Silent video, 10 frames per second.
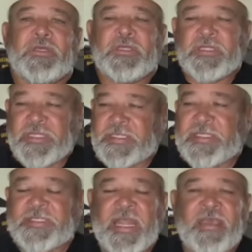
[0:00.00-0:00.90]
This
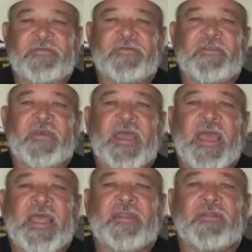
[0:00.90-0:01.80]
is life.
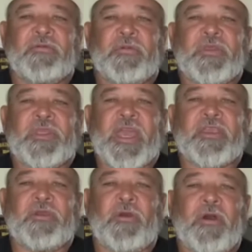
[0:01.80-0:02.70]
And we
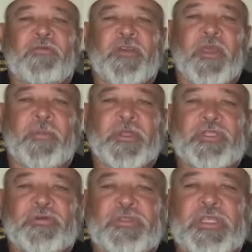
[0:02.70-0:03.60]
thank you all for the
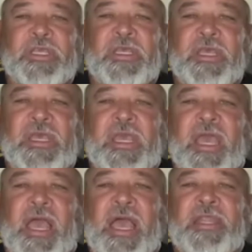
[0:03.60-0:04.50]
opportunity
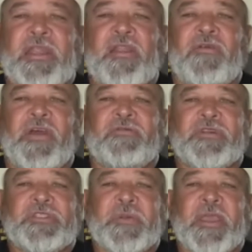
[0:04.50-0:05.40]
and the love and
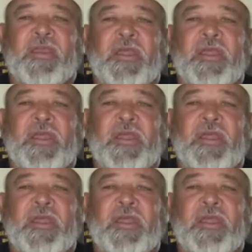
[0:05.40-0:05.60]
respect.